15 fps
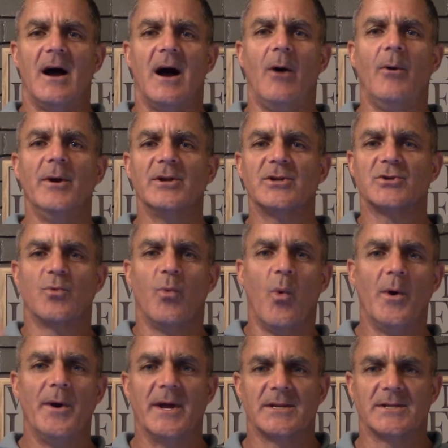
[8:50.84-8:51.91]
I want to just
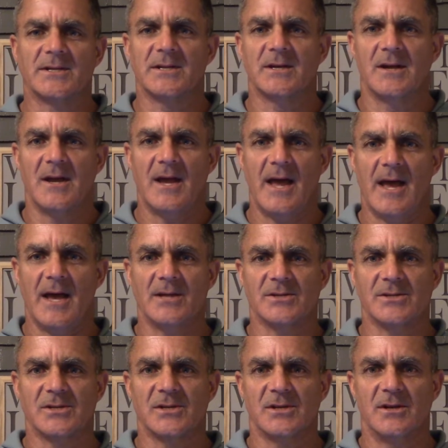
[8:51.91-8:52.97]
warn us
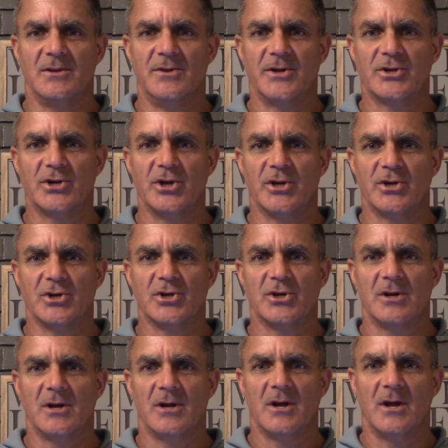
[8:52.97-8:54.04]
as the church.